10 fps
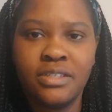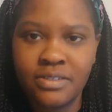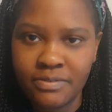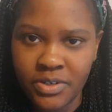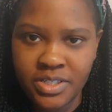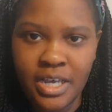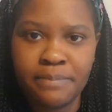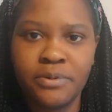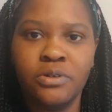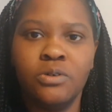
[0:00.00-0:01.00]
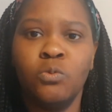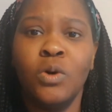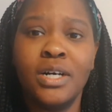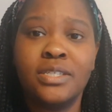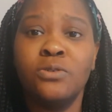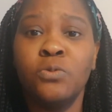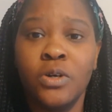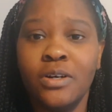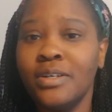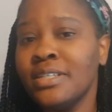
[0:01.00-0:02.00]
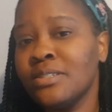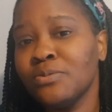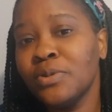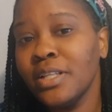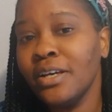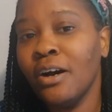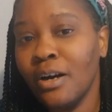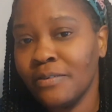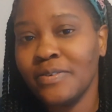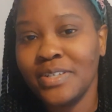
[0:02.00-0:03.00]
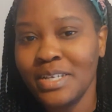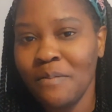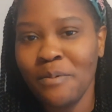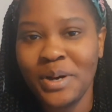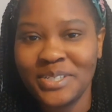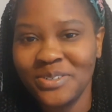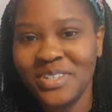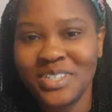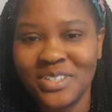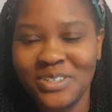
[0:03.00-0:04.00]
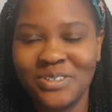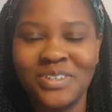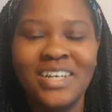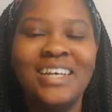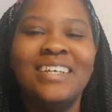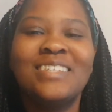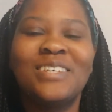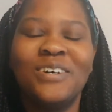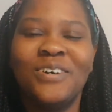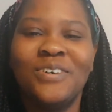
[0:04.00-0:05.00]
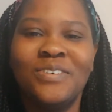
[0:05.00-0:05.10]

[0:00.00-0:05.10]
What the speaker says: example, was and were is really hard for some of my students to do. So,